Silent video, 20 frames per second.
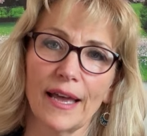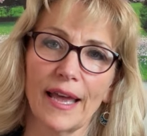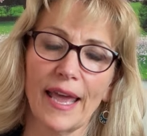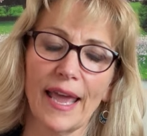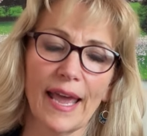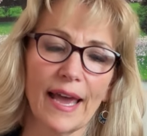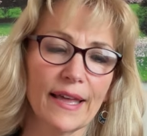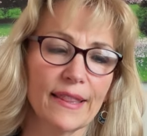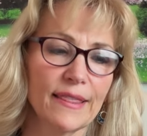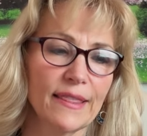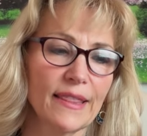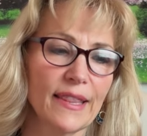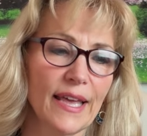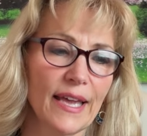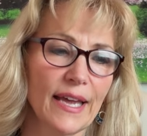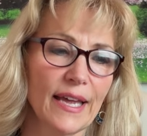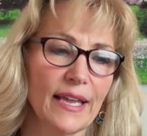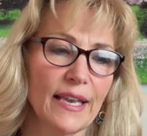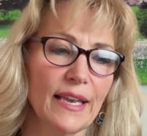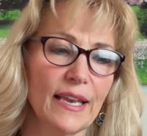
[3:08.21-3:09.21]
And
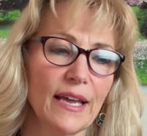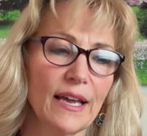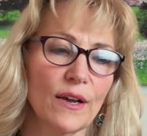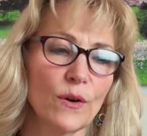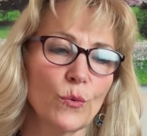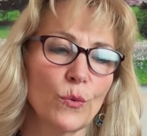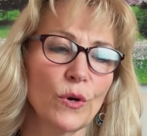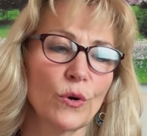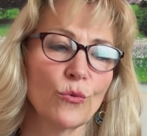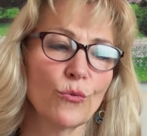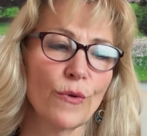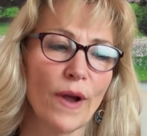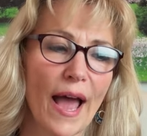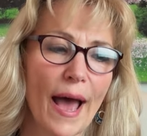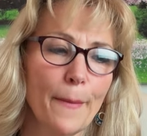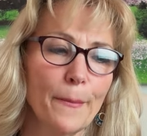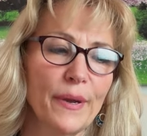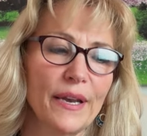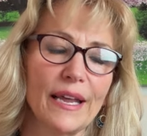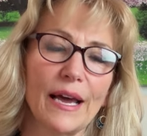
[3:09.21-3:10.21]
then we'll
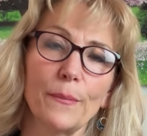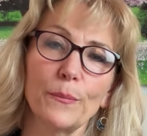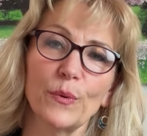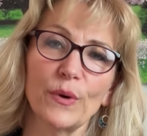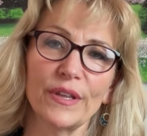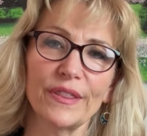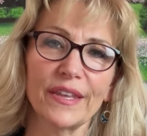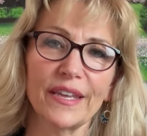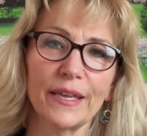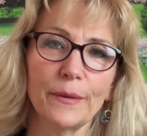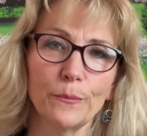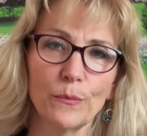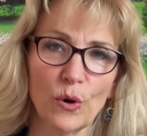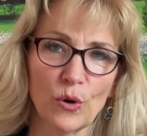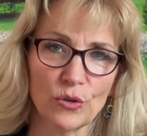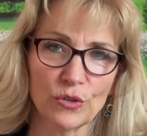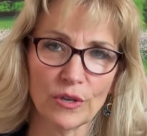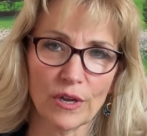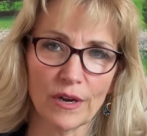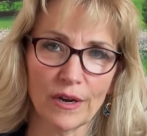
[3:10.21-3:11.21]
wrap it up with
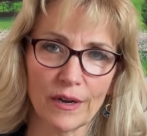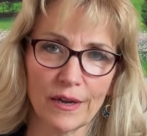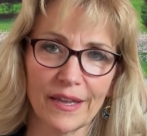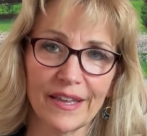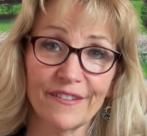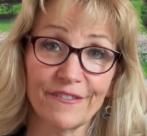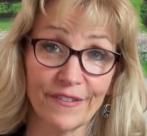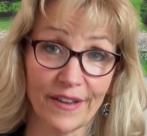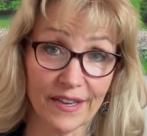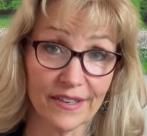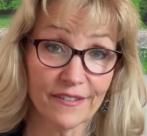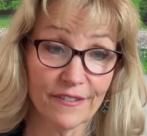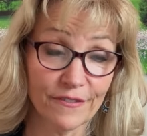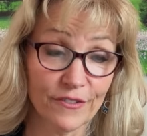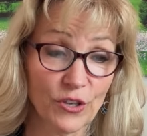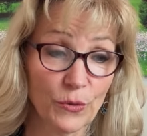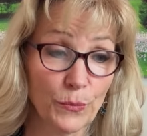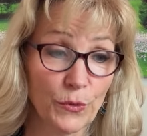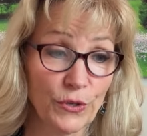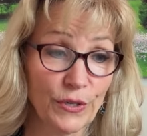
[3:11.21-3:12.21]
emo uh, effective
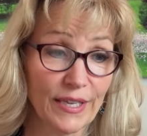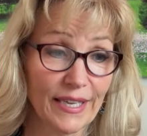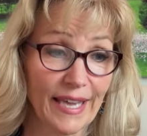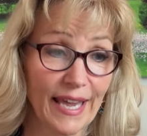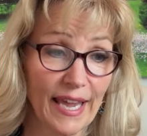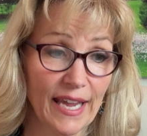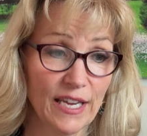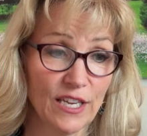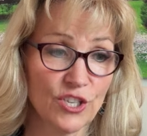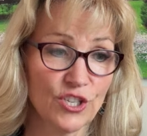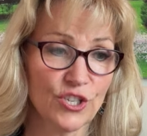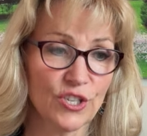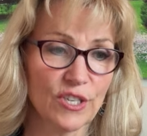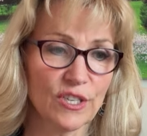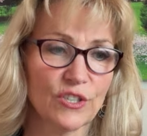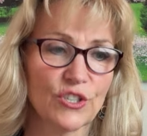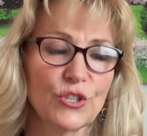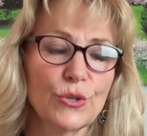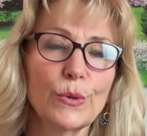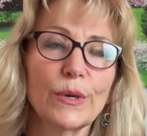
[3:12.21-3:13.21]

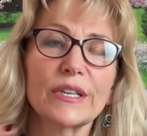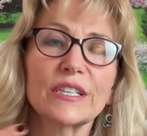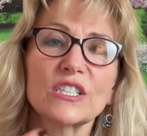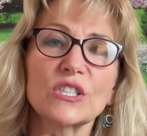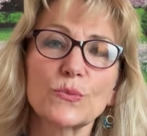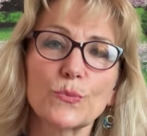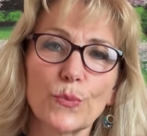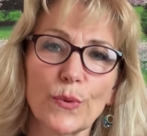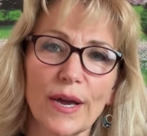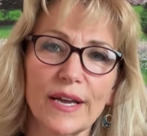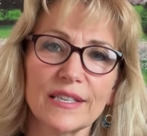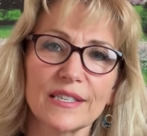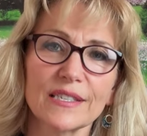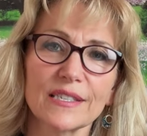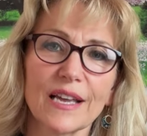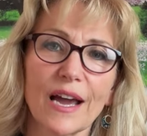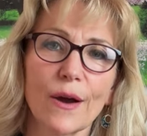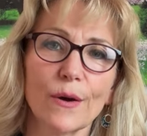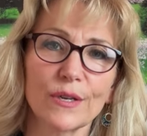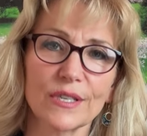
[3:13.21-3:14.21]
communication to express
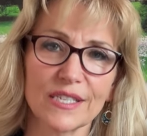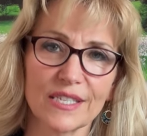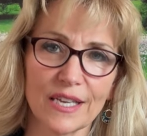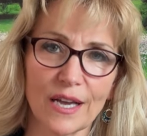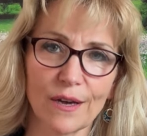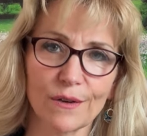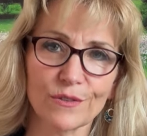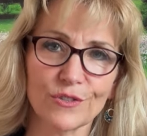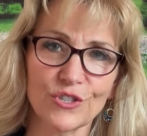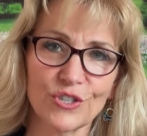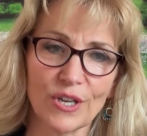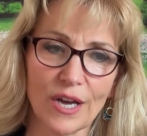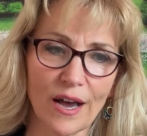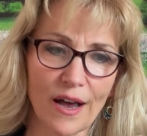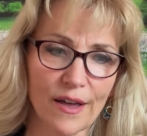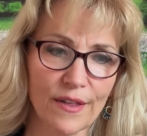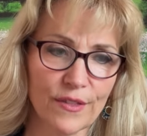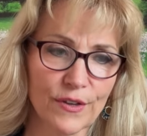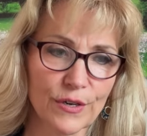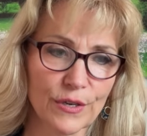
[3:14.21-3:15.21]
ourselves to
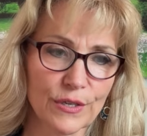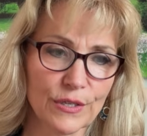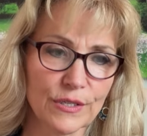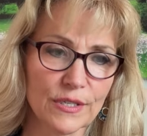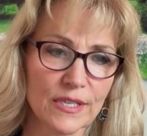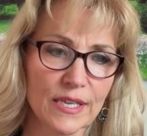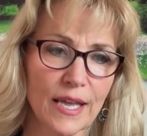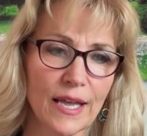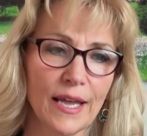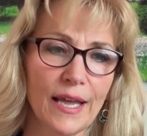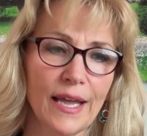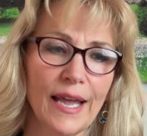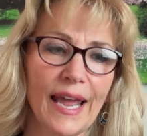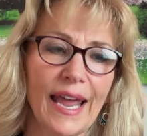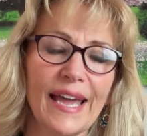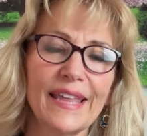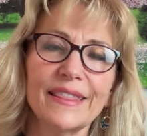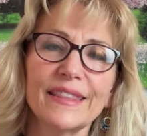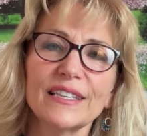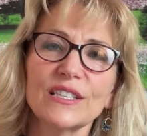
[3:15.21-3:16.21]
others.
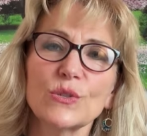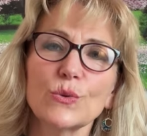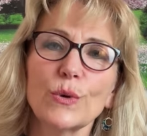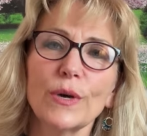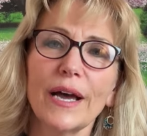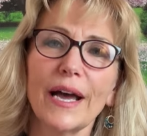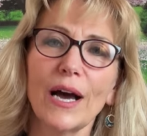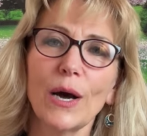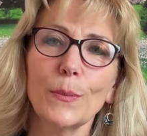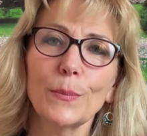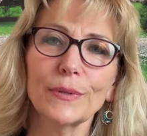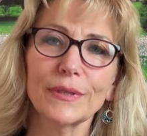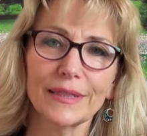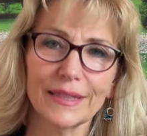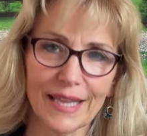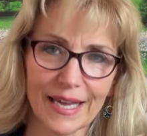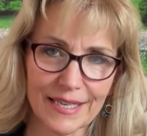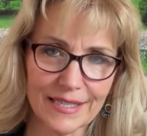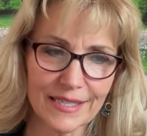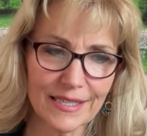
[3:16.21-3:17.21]
And this will help
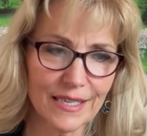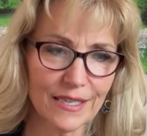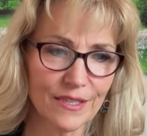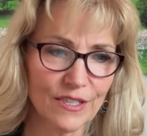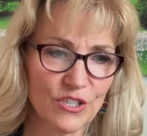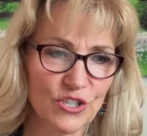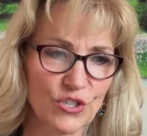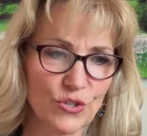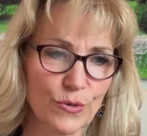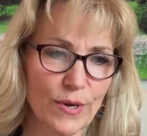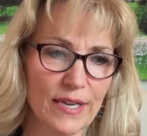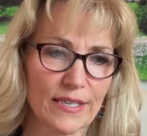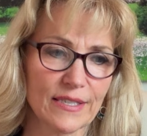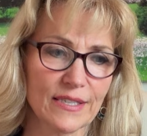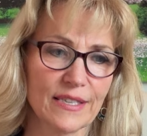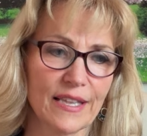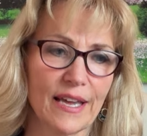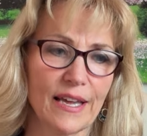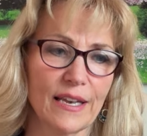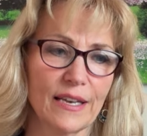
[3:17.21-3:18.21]
lessen the stress
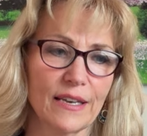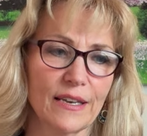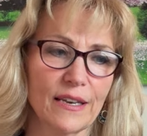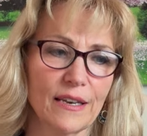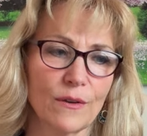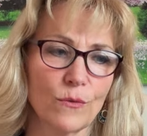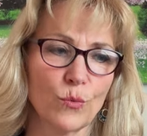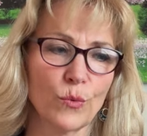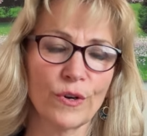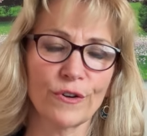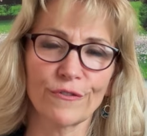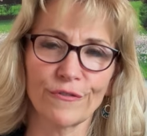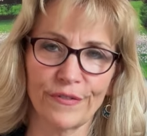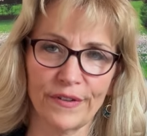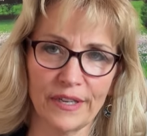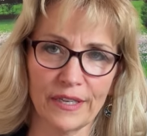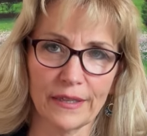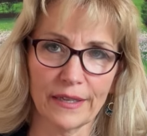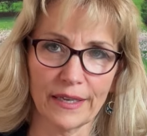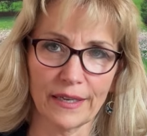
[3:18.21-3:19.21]
that we're
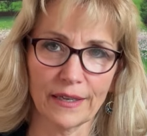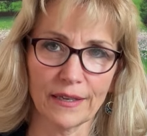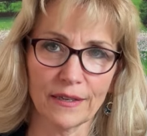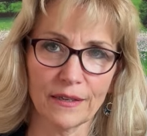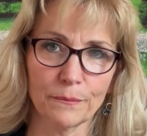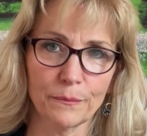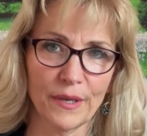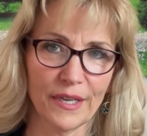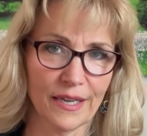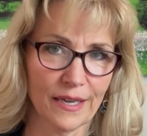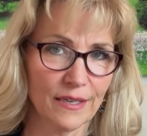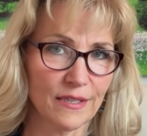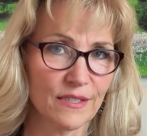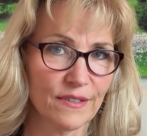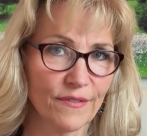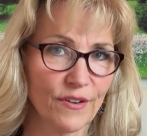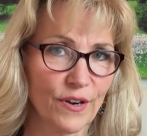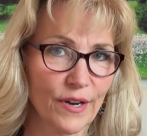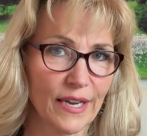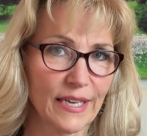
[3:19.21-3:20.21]
feeling because
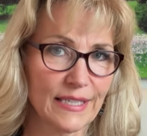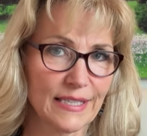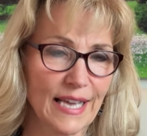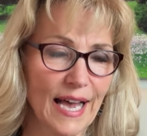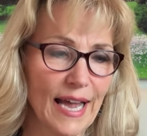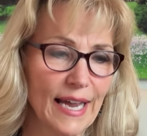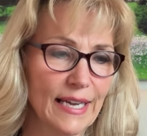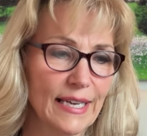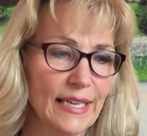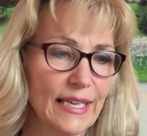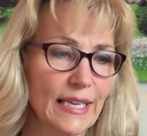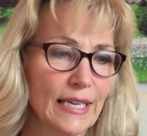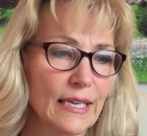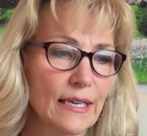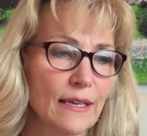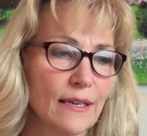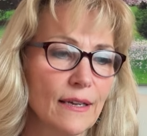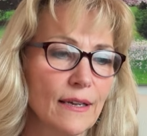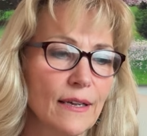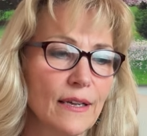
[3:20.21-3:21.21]
of our anxiety.
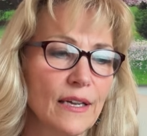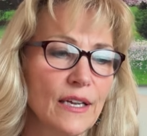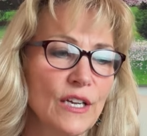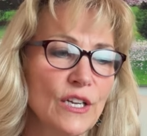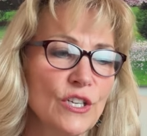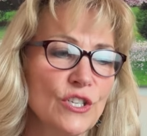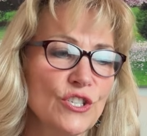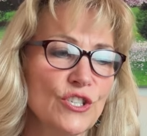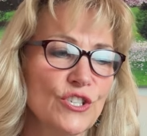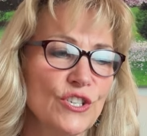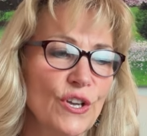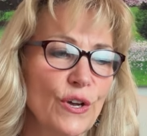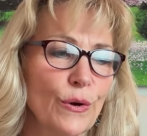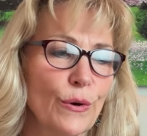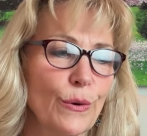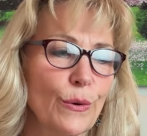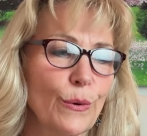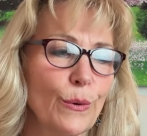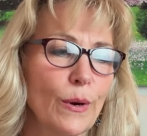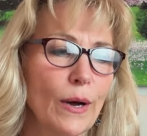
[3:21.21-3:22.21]

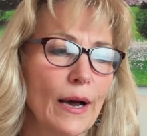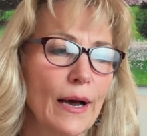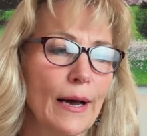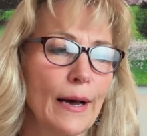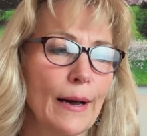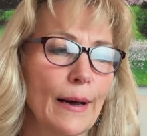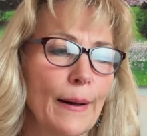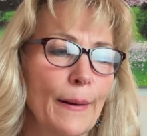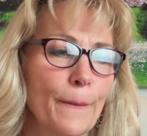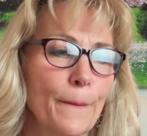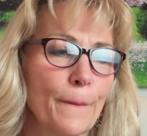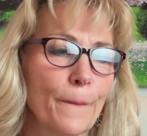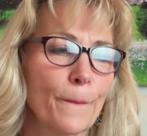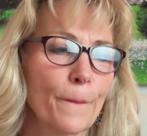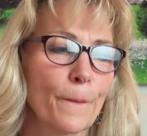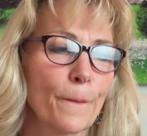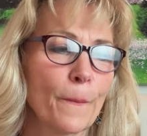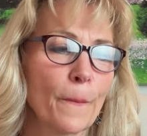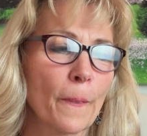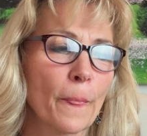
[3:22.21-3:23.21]
So um,
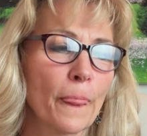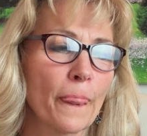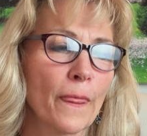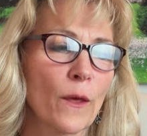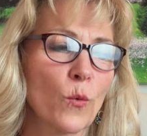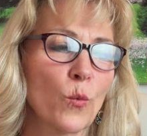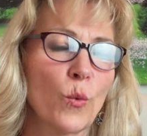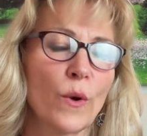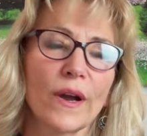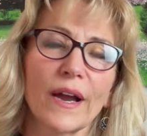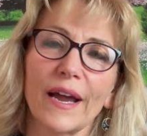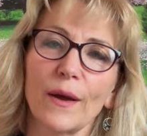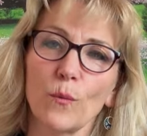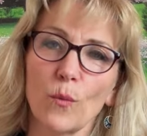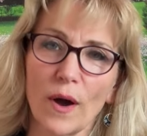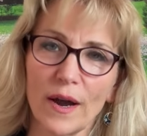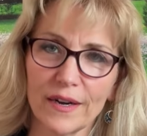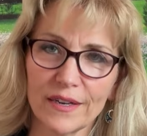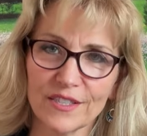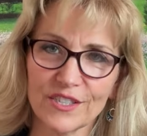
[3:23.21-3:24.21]
where I
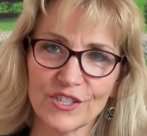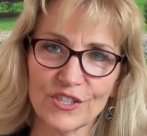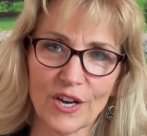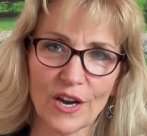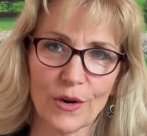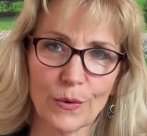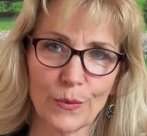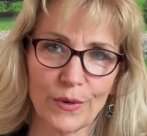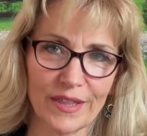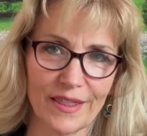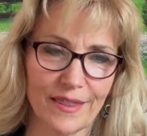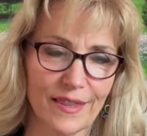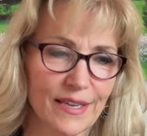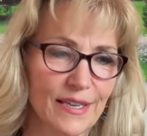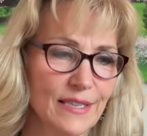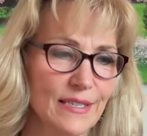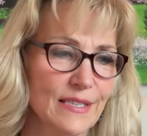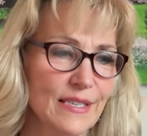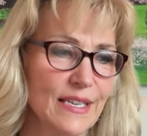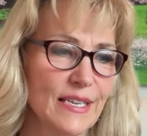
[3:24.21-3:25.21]
want to start with
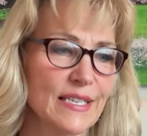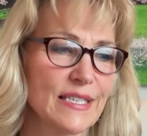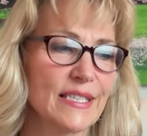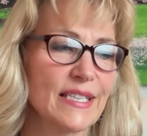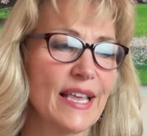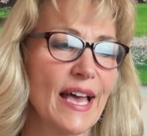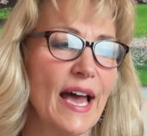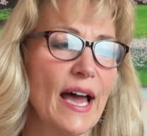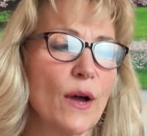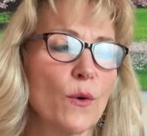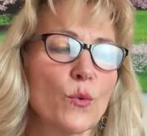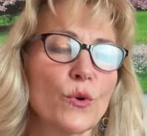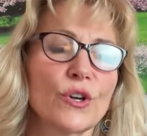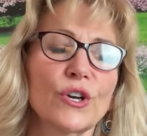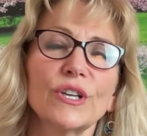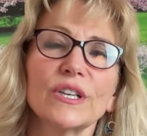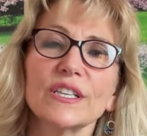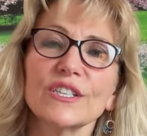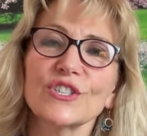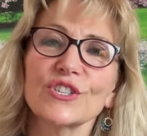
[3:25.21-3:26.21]
this is that we're
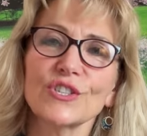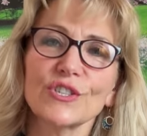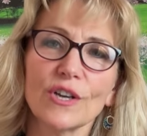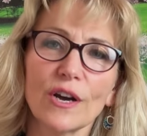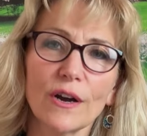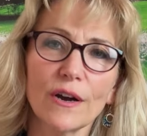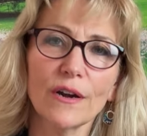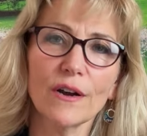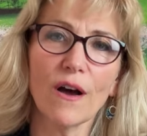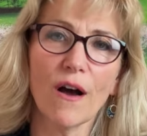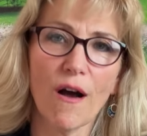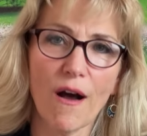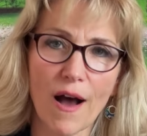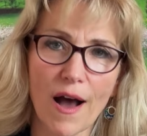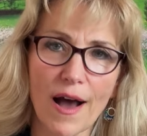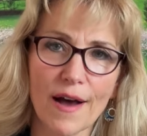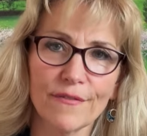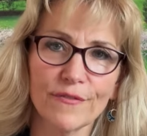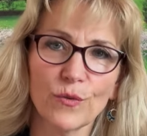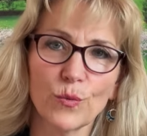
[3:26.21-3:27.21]
going to start
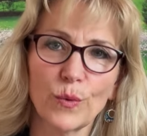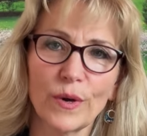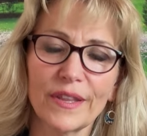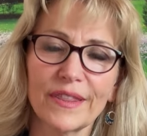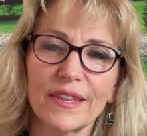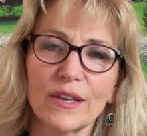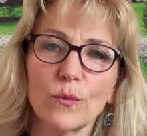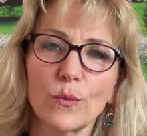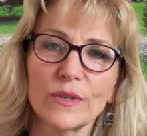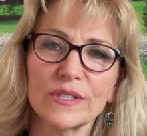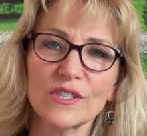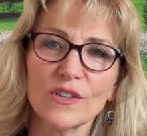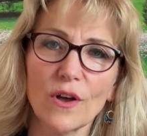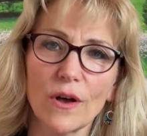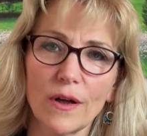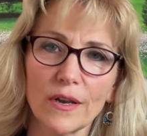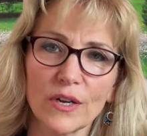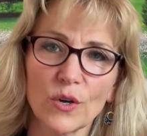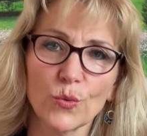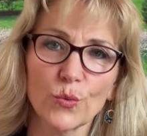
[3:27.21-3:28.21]
off with what's
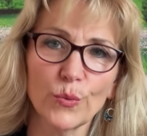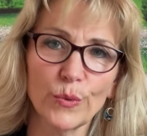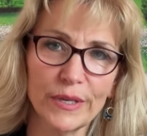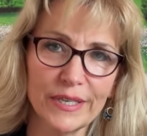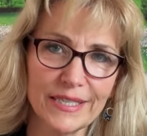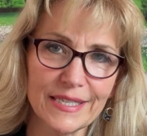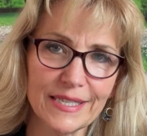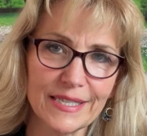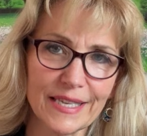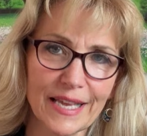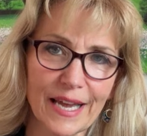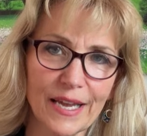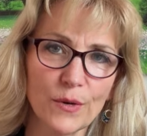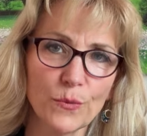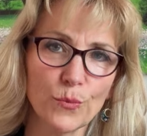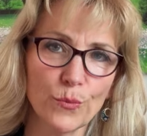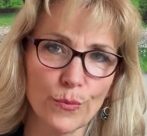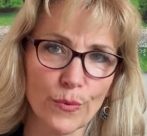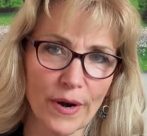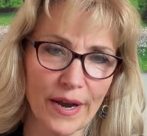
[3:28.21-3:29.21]
called a reset
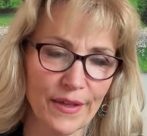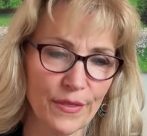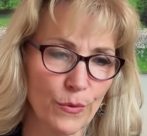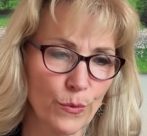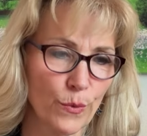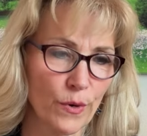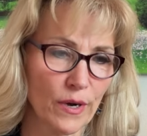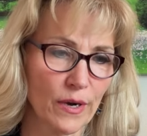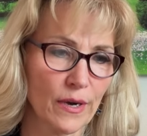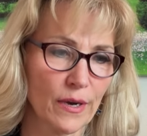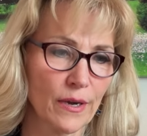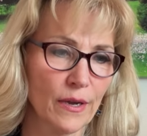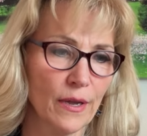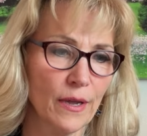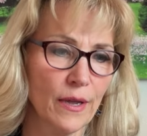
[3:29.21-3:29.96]
breathwork